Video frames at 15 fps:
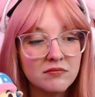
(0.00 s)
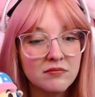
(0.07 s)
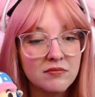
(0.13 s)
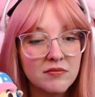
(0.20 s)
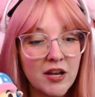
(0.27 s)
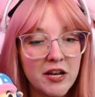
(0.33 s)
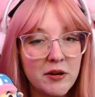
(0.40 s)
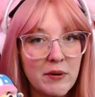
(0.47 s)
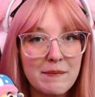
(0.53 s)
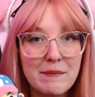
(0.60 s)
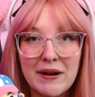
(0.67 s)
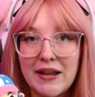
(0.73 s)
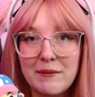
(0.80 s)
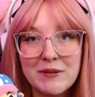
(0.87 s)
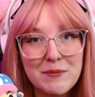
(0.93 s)
anyway, my
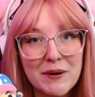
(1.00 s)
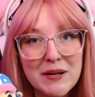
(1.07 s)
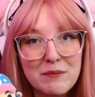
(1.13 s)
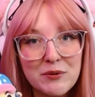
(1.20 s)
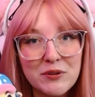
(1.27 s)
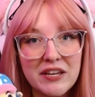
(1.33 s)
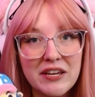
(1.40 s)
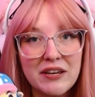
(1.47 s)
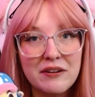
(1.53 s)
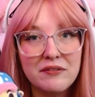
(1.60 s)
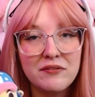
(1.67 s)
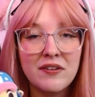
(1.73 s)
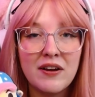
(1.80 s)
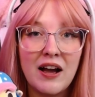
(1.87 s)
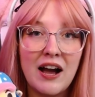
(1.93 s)
name is Bunny Boo
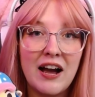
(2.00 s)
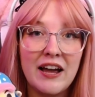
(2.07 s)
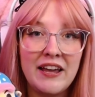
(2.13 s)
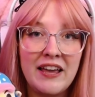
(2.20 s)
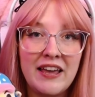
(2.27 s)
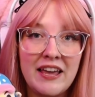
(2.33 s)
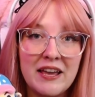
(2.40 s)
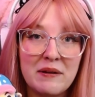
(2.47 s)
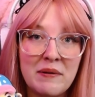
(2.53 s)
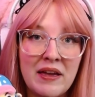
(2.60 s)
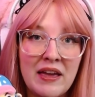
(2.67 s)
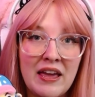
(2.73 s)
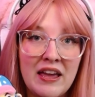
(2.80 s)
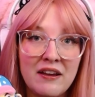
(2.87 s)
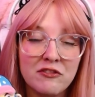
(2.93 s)
Live. I am
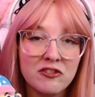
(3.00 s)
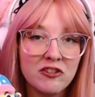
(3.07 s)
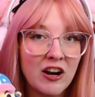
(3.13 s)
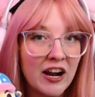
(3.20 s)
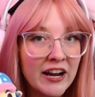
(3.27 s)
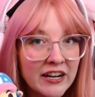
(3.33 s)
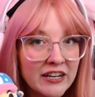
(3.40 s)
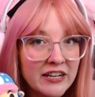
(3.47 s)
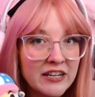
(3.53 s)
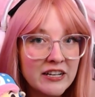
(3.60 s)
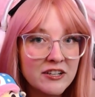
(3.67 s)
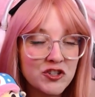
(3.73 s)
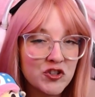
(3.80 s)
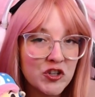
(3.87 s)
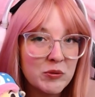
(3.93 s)
a variety
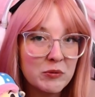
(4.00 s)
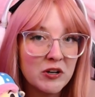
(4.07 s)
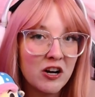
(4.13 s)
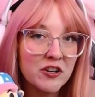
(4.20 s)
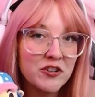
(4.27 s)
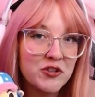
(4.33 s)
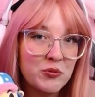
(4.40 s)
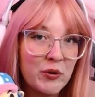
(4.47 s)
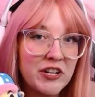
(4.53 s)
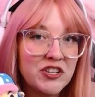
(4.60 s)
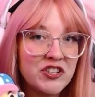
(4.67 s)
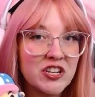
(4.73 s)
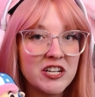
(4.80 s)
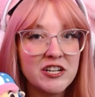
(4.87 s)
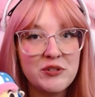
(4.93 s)
streamer on Twitch,
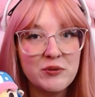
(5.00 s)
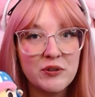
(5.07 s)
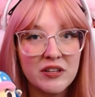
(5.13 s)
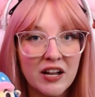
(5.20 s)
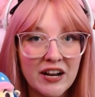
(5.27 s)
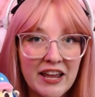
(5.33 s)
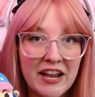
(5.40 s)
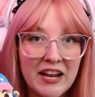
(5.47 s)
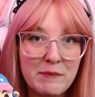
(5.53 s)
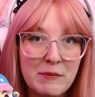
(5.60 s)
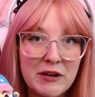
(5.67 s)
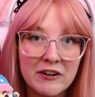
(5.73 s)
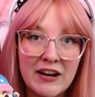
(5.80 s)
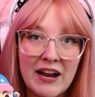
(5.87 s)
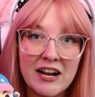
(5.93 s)
and I do a lot of
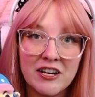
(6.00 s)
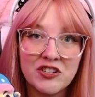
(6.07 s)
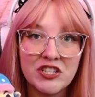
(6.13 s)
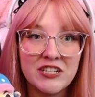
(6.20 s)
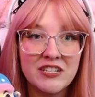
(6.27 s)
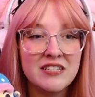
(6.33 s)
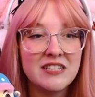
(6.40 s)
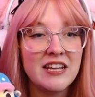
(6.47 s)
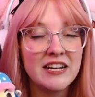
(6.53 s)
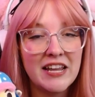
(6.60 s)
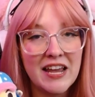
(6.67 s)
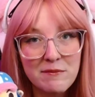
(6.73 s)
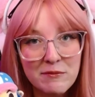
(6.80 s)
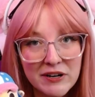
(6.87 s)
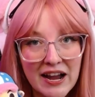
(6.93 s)
anime reactions and
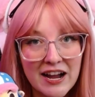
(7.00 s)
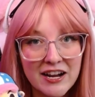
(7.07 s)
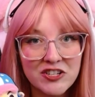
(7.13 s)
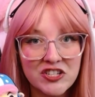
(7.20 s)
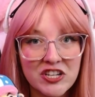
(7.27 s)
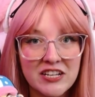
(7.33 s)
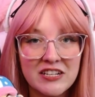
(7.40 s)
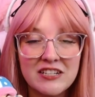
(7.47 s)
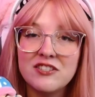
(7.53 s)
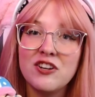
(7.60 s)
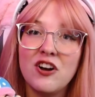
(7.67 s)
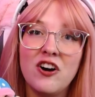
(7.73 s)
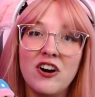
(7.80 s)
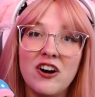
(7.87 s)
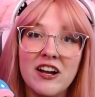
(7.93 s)
game reactions
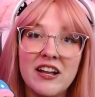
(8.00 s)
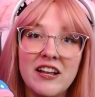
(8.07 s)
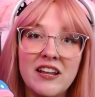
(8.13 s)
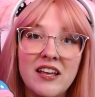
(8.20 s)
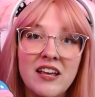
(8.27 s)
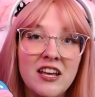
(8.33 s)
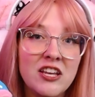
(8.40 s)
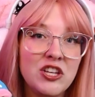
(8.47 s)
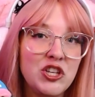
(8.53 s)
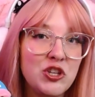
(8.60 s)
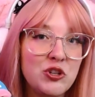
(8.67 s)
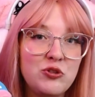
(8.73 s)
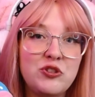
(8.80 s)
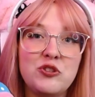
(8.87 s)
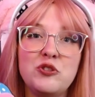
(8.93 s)
on
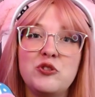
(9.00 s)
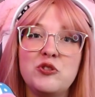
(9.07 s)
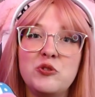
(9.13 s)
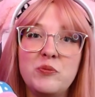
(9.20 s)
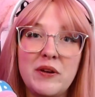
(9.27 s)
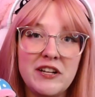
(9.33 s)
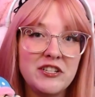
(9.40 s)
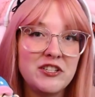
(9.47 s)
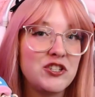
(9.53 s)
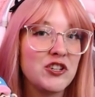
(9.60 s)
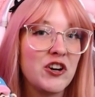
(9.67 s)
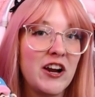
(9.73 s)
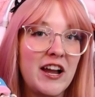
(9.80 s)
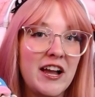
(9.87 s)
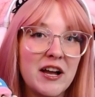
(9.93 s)
YouTube,
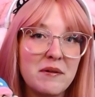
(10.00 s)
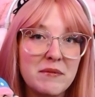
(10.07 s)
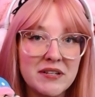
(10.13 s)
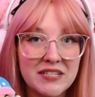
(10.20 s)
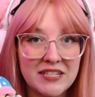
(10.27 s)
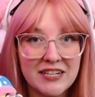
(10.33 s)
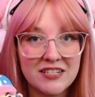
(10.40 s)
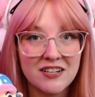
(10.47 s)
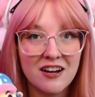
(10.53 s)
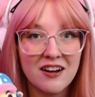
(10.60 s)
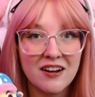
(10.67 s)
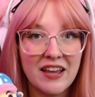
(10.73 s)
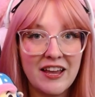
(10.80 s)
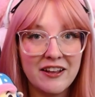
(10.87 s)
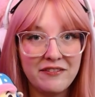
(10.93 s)
Instagram, TikTok,
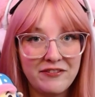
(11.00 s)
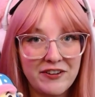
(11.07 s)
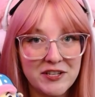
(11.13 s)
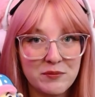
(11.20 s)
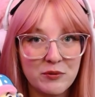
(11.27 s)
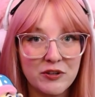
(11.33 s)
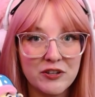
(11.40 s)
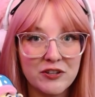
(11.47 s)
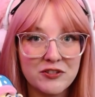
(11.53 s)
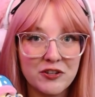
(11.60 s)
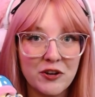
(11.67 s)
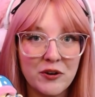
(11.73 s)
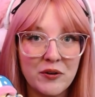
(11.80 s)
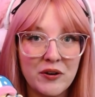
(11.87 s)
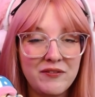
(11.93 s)
and Facebook.
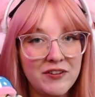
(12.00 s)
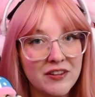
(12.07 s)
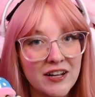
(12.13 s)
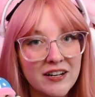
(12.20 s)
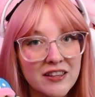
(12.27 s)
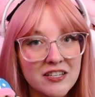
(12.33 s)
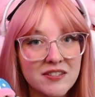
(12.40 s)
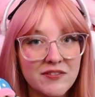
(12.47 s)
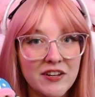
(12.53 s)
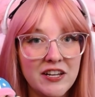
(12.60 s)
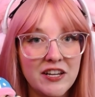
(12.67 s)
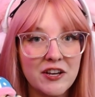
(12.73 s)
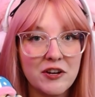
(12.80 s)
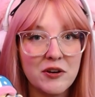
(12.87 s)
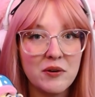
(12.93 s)
So if you like this
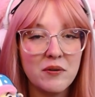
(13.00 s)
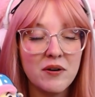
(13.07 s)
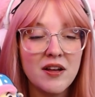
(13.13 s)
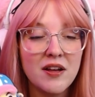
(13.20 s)
video,